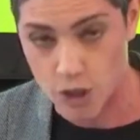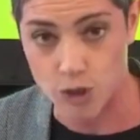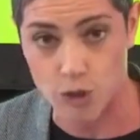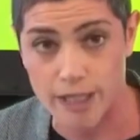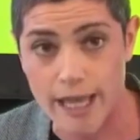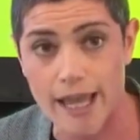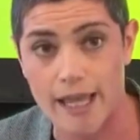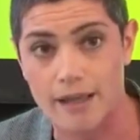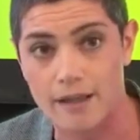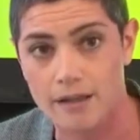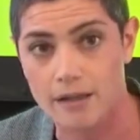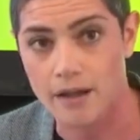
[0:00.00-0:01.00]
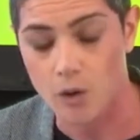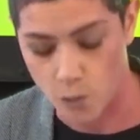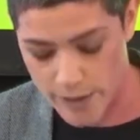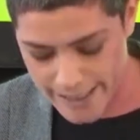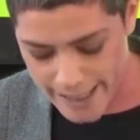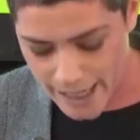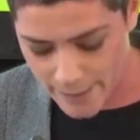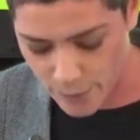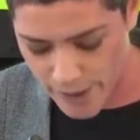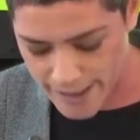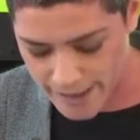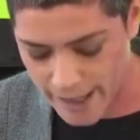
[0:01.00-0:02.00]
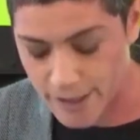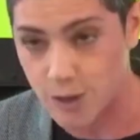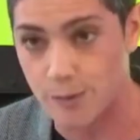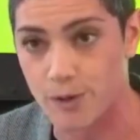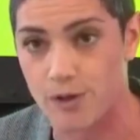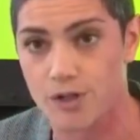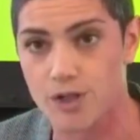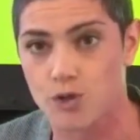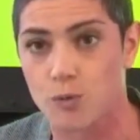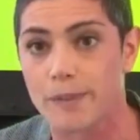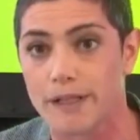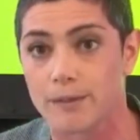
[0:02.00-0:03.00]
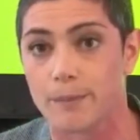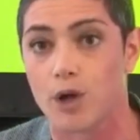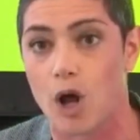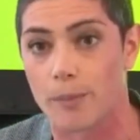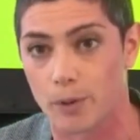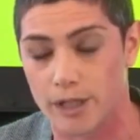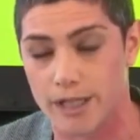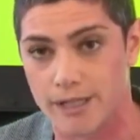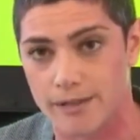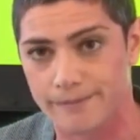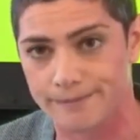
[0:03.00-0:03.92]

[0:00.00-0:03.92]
Today, we celebrate entrepreneurs who build monopolies.